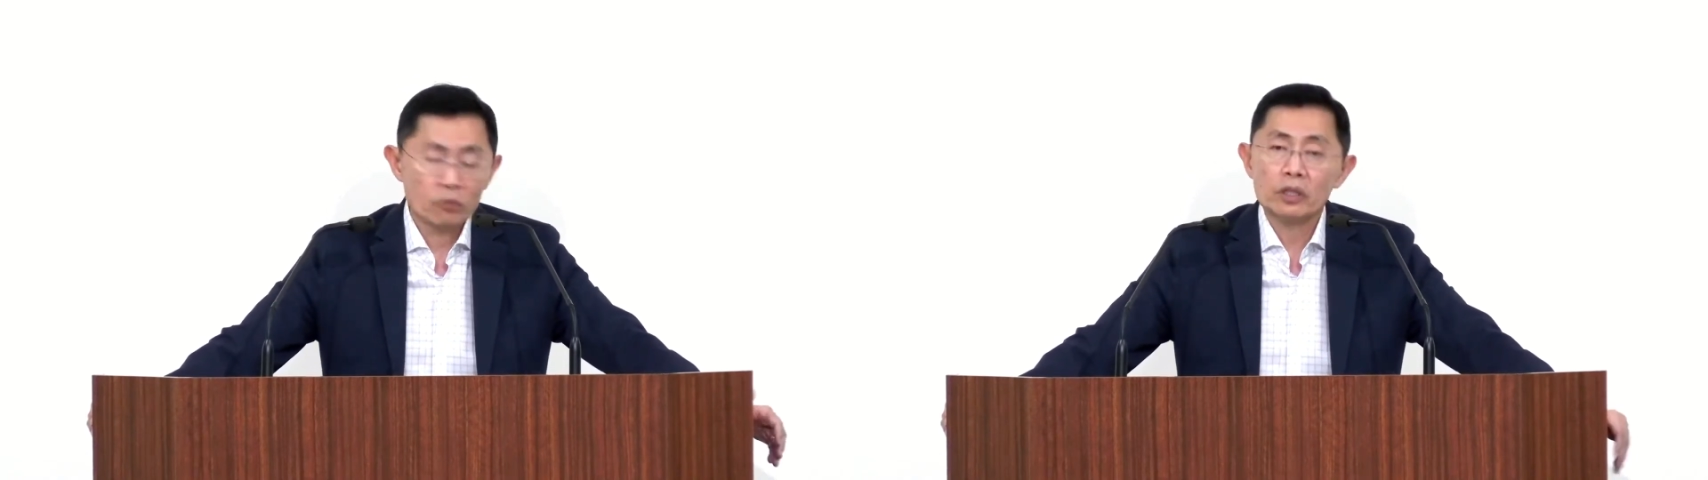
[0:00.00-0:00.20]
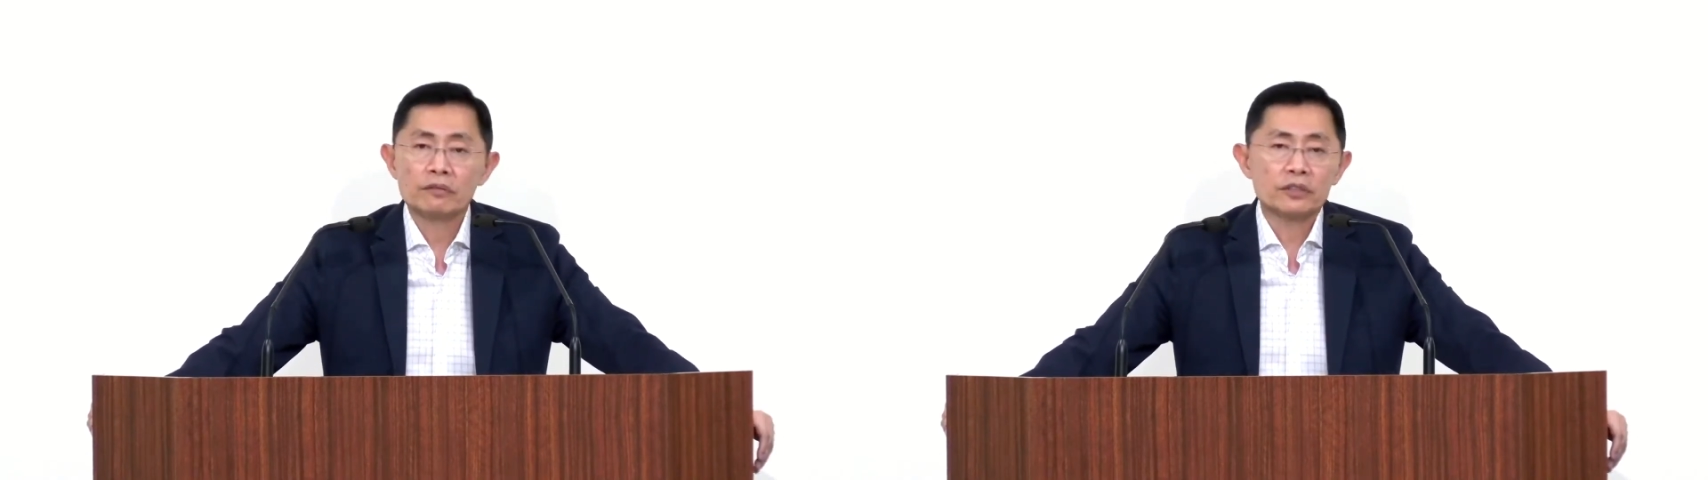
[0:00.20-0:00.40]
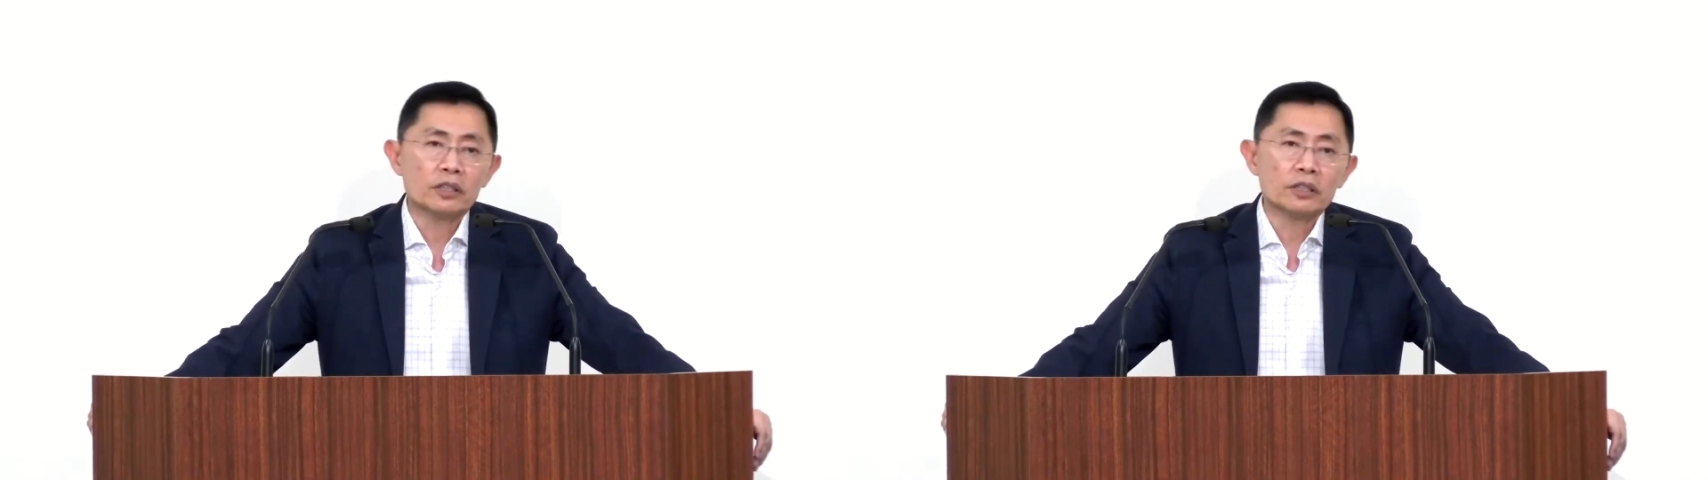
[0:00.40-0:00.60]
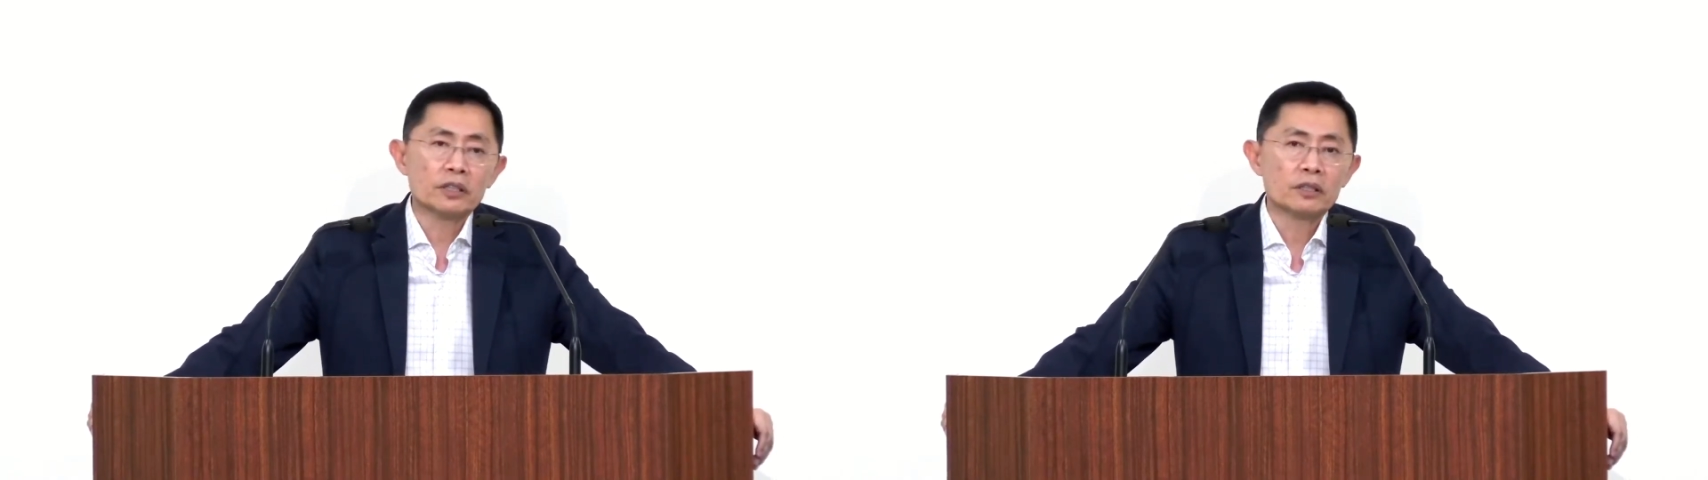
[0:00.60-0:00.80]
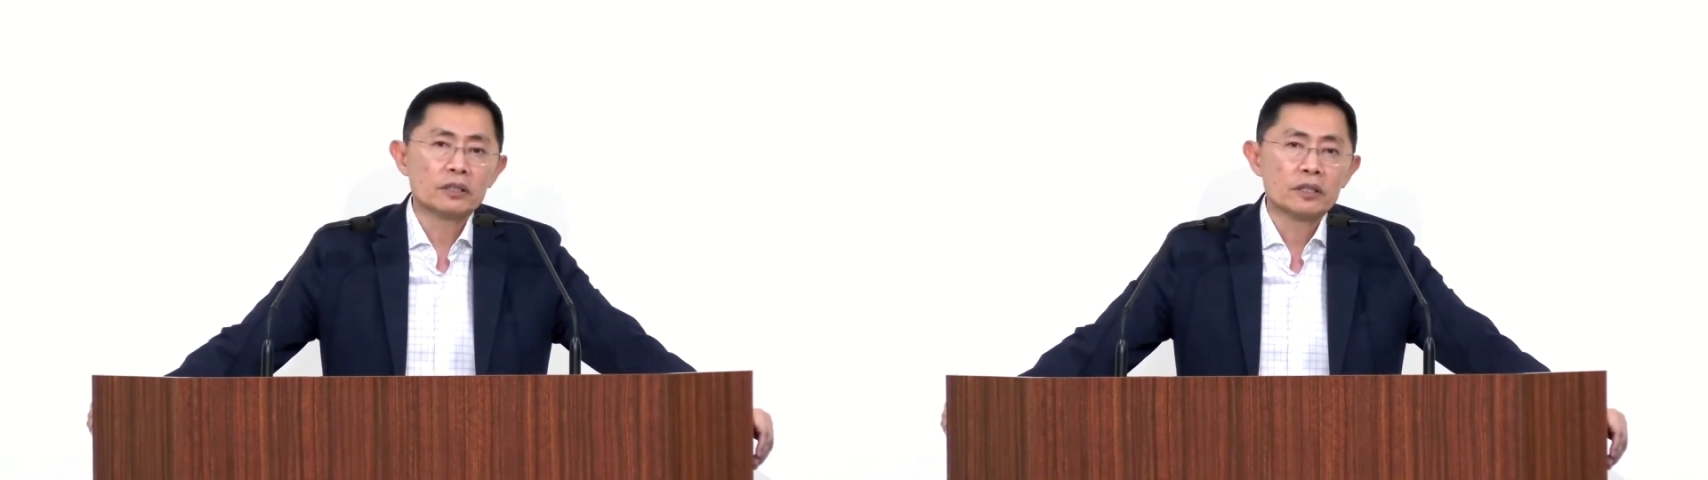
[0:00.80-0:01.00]
it's the will of
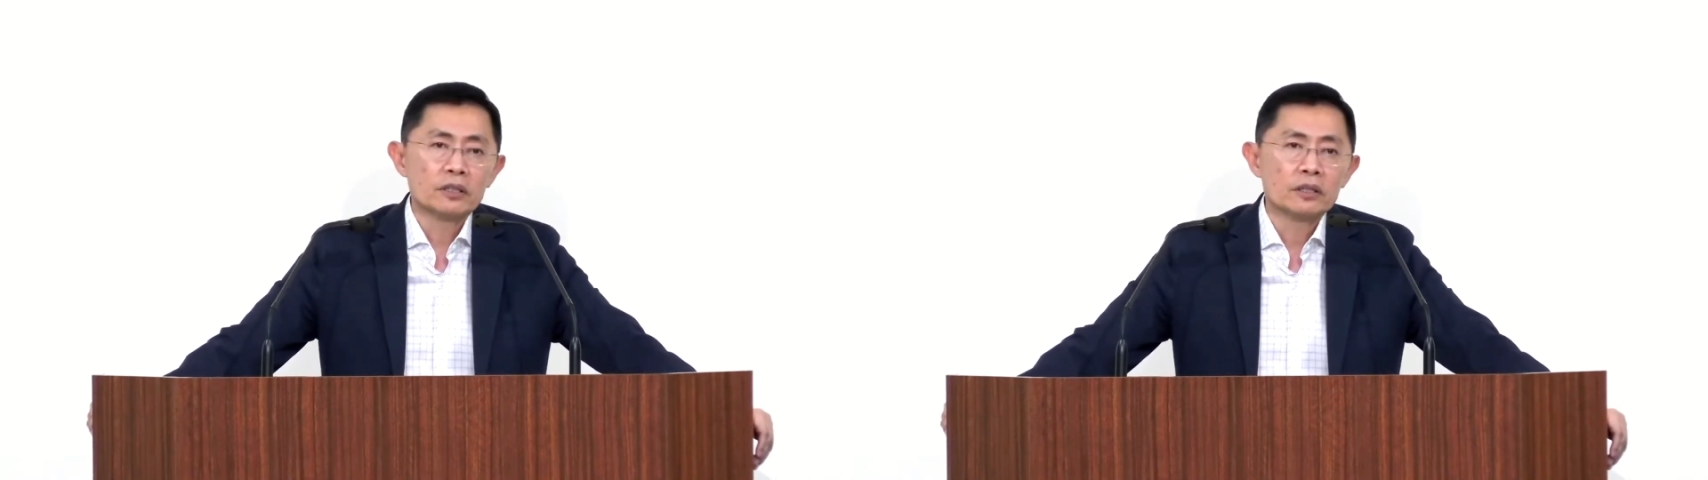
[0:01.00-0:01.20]
God.